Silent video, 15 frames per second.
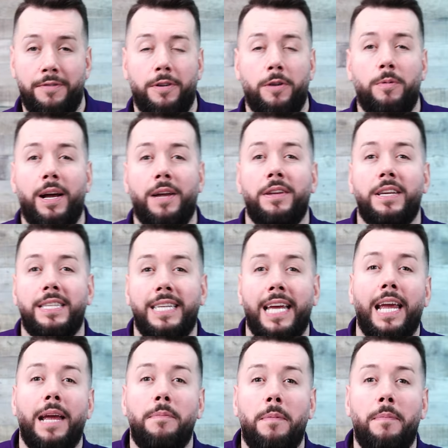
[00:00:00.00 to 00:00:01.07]
for around the
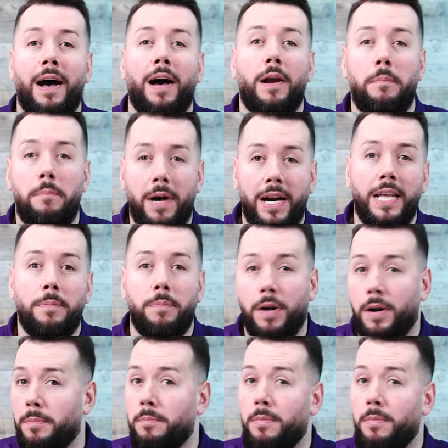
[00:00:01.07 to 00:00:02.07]
same amount of money per